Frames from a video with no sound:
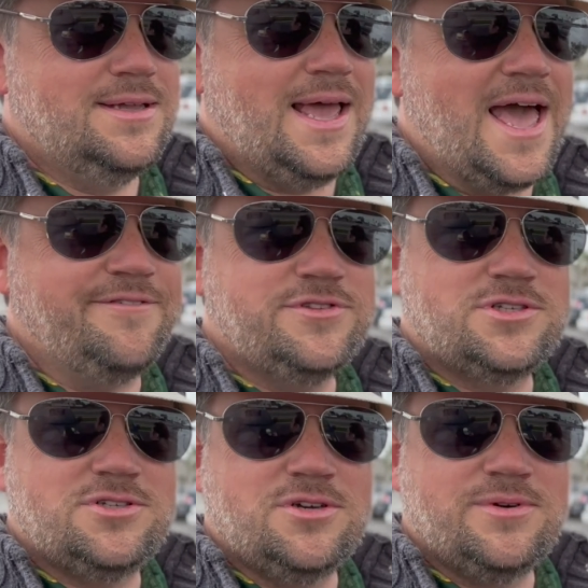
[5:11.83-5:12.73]
heft
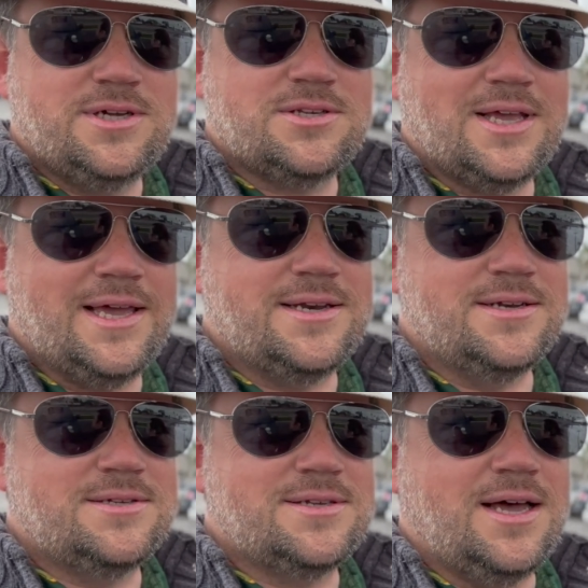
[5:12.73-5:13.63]
to it,
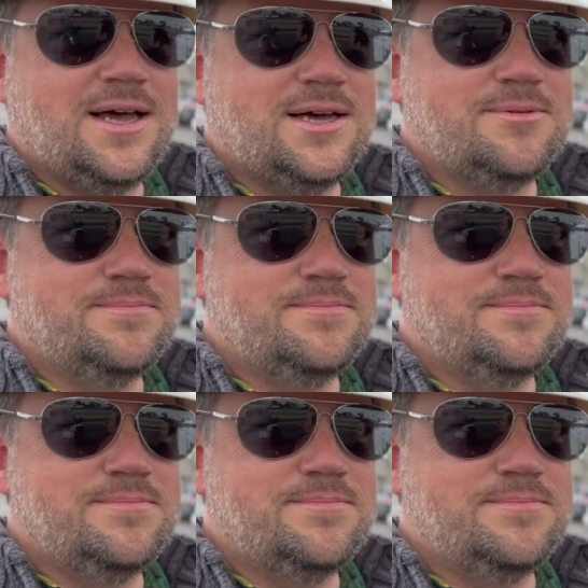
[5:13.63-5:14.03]
and I